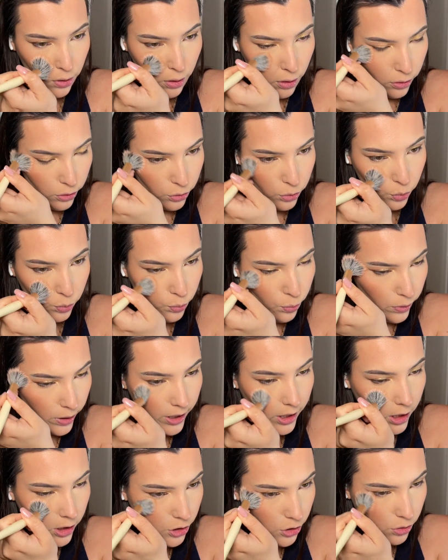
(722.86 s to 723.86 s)
onto
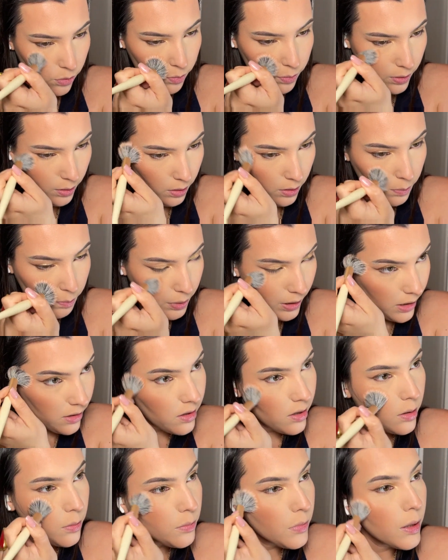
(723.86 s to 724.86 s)
where I should be
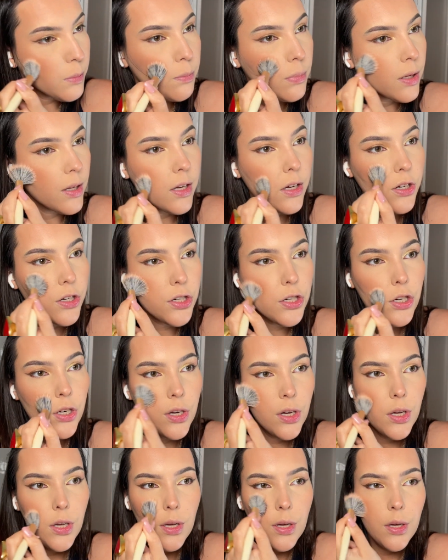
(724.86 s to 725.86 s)
placing my blush,
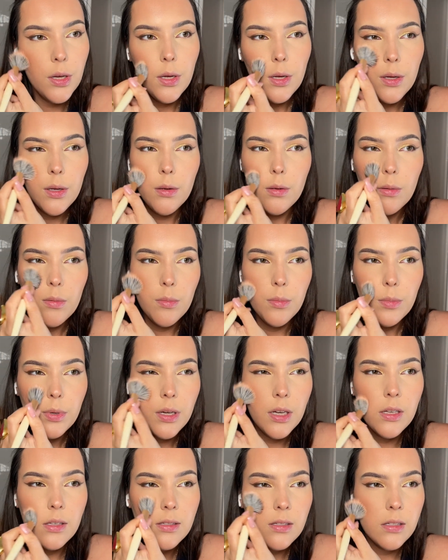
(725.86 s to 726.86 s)

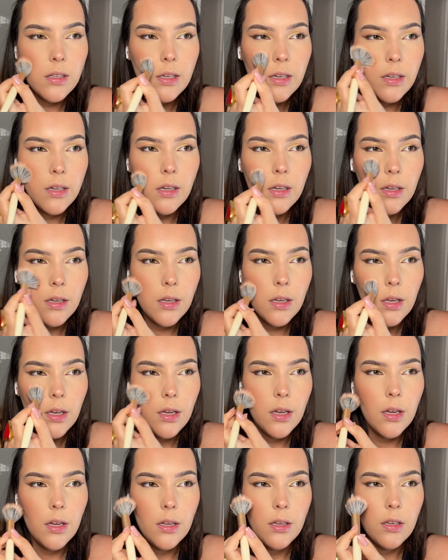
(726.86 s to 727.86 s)
because like
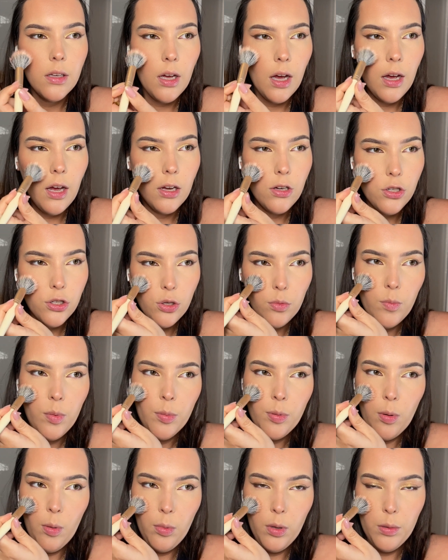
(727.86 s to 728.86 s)
I should be
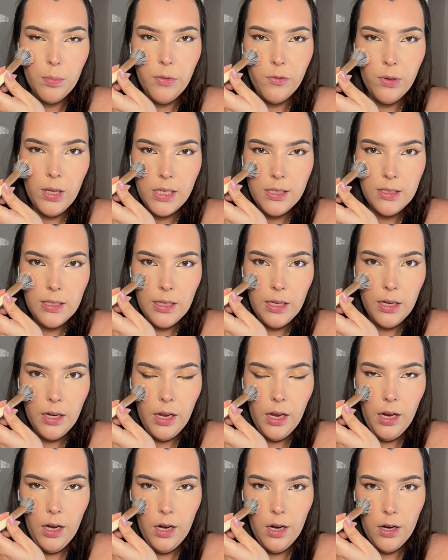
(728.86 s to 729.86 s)
probably placing it
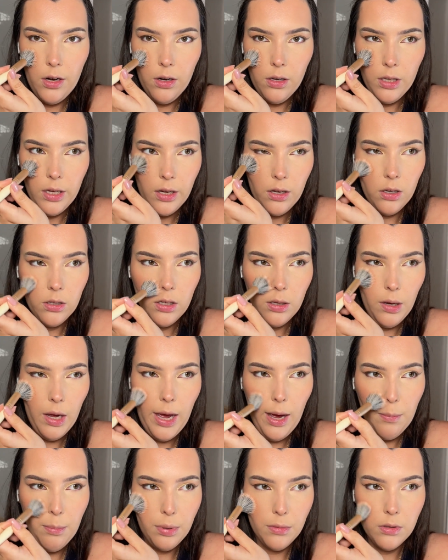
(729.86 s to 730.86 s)
here like on the
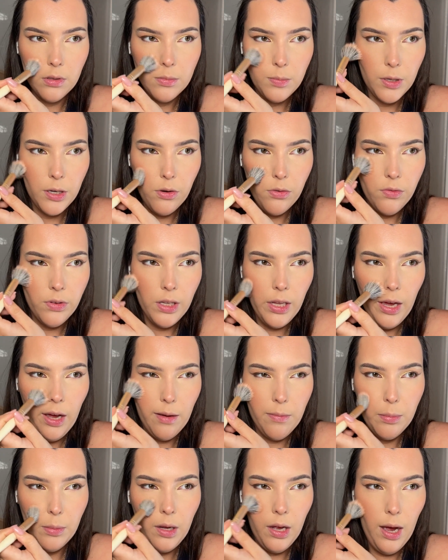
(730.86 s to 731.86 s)
apples, but I don't really
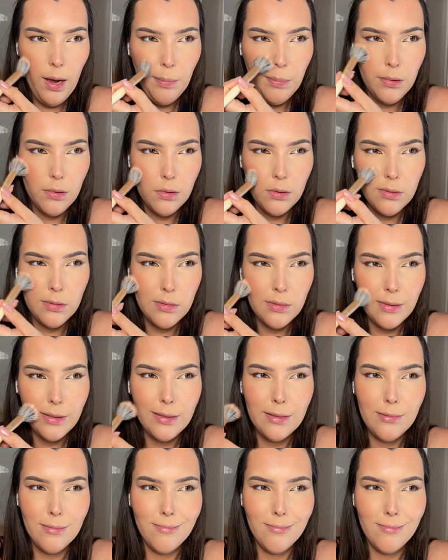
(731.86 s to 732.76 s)
have apples. Like